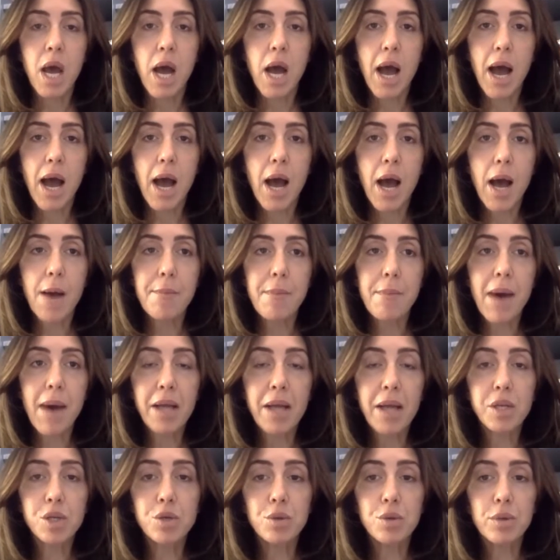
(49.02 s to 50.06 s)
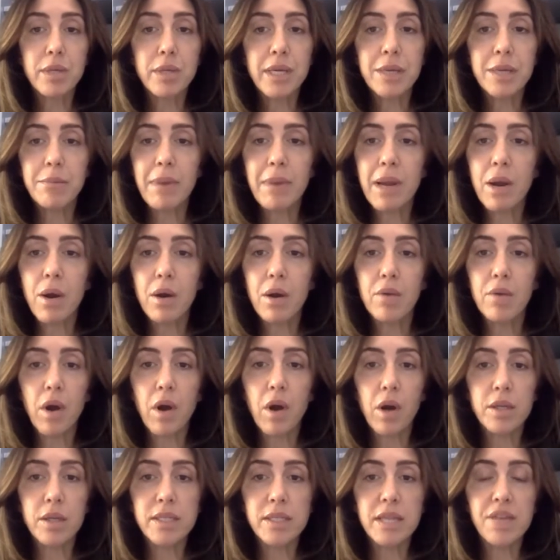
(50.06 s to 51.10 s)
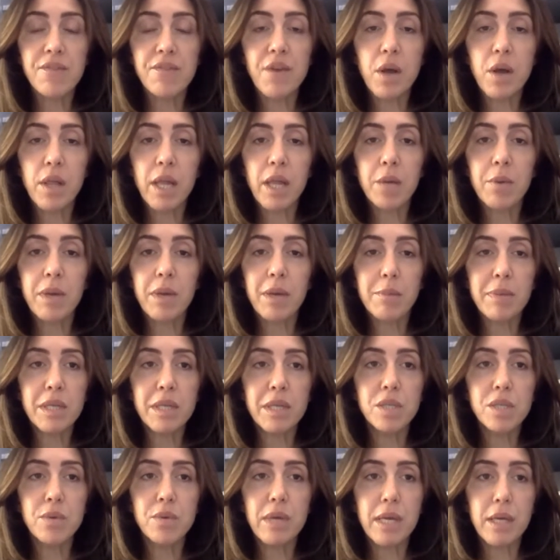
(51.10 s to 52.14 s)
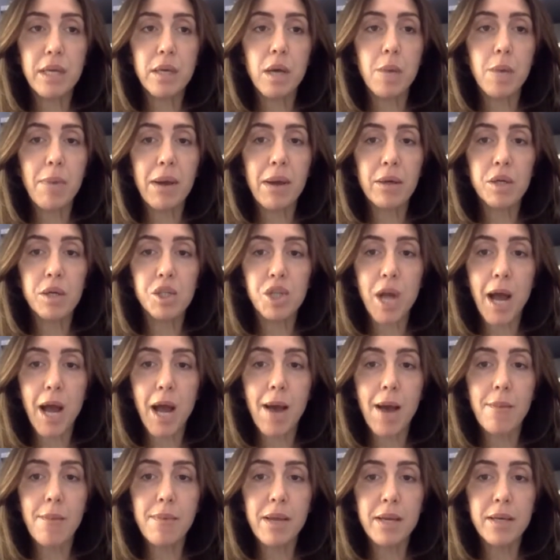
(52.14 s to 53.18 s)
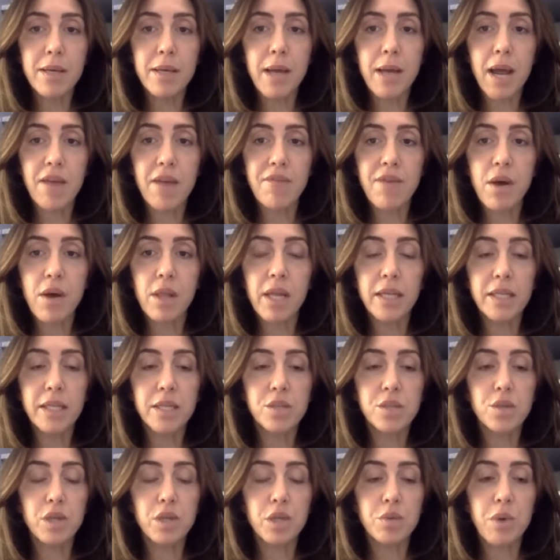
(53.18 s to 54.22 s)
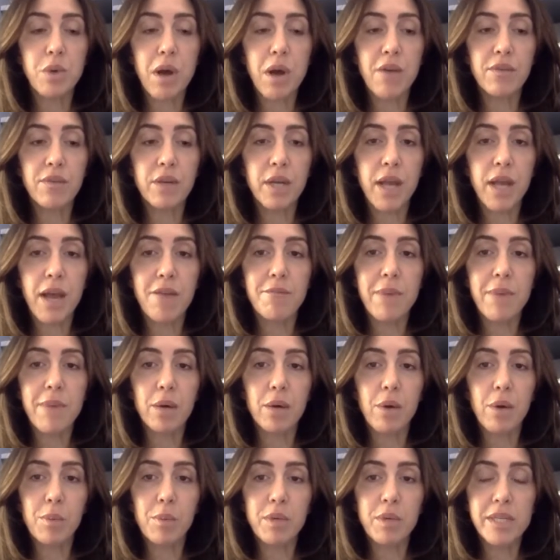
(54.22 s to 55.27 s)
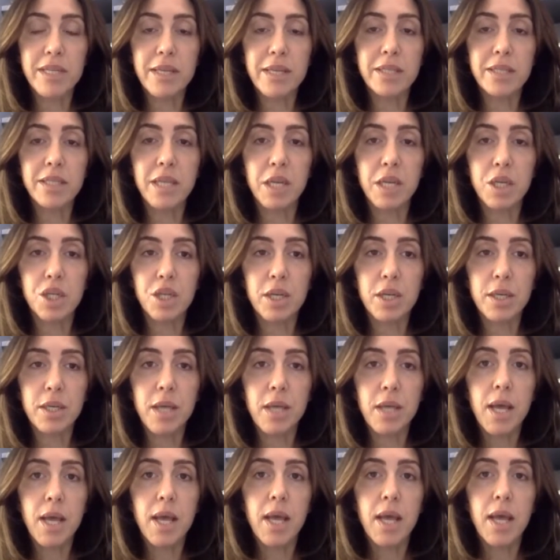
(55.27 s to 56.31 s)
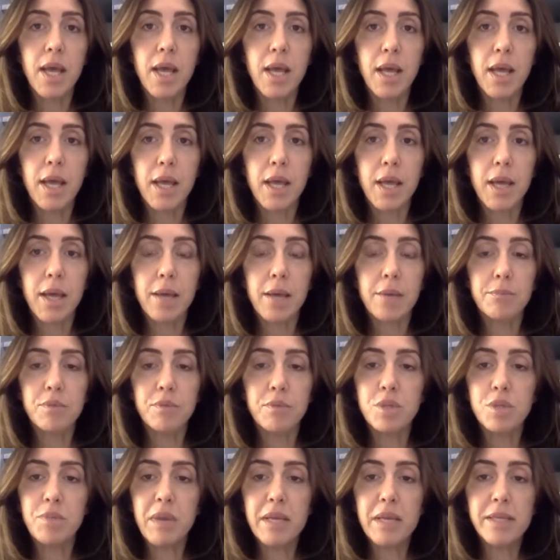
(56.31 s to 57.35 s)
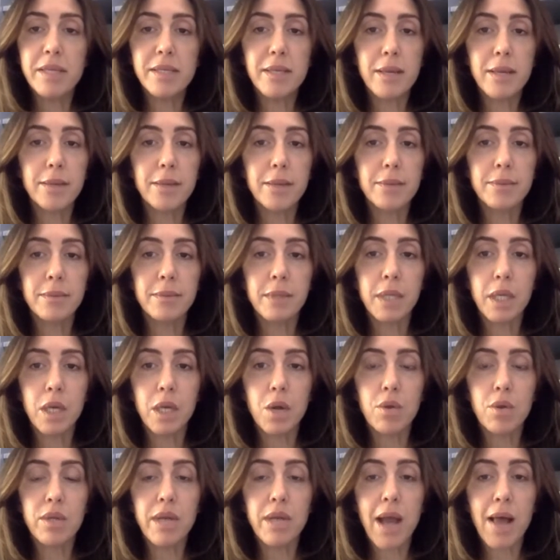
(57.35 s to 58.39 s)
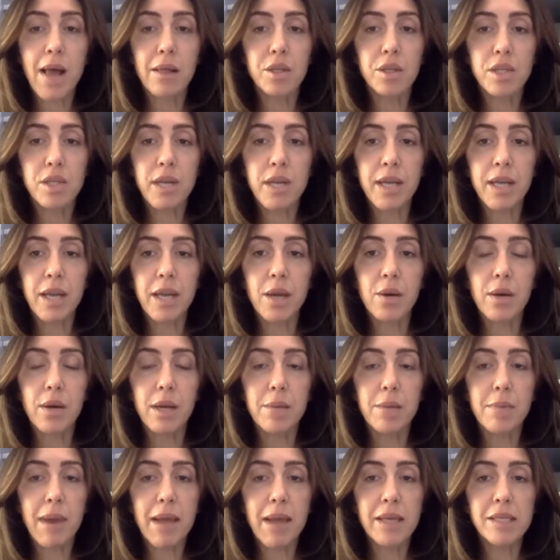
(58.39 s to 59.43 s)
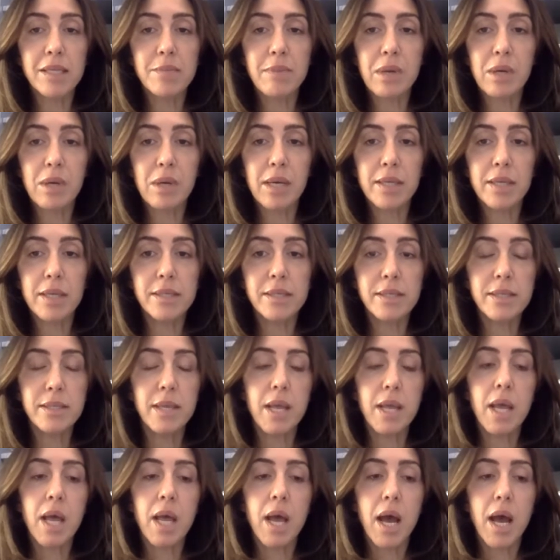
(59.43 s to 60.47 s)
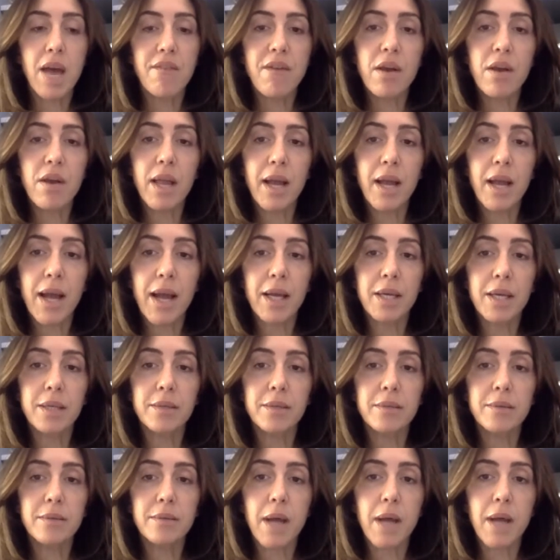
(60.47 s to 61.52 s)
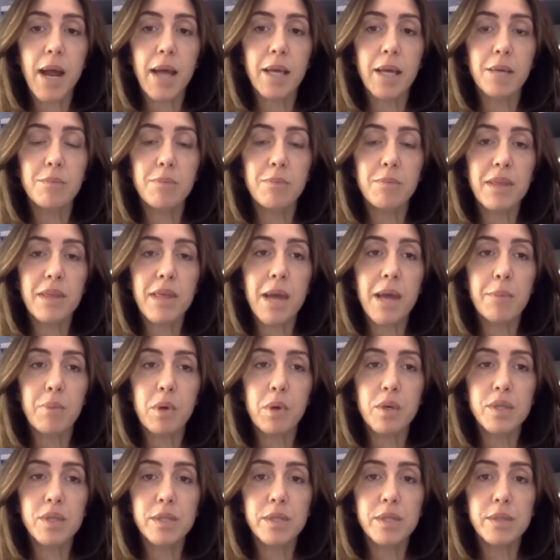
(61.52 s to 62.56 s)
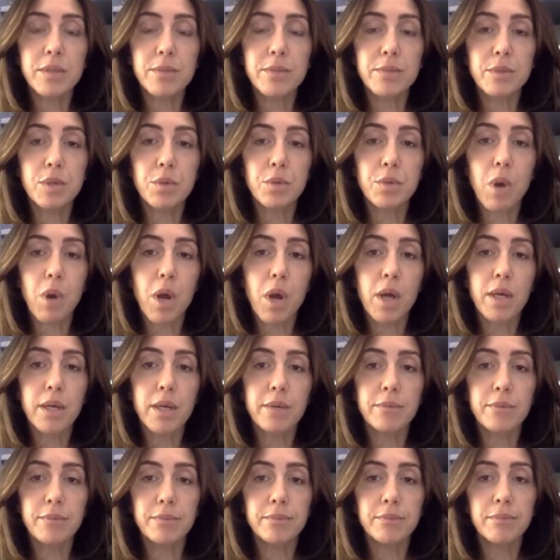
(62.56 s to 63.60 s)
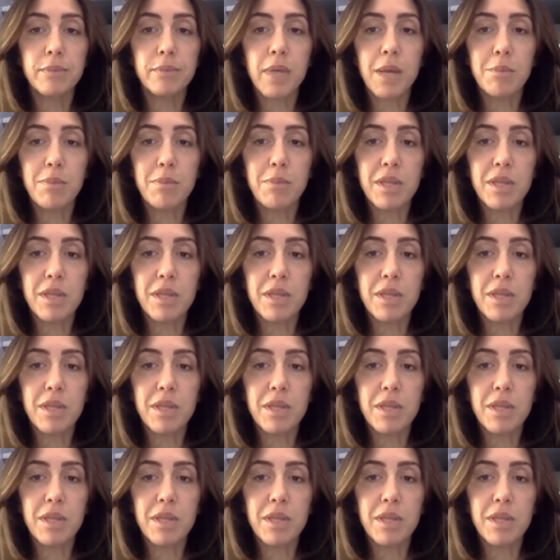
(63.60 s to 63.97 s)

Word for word: um, I truly, in my heart of hearts, I felt like we could be doing a better job, and I felt like District 12 could have better representation. And just based on you know the knowledge that I carry and my experience, I felt like I could I could be that person to run and and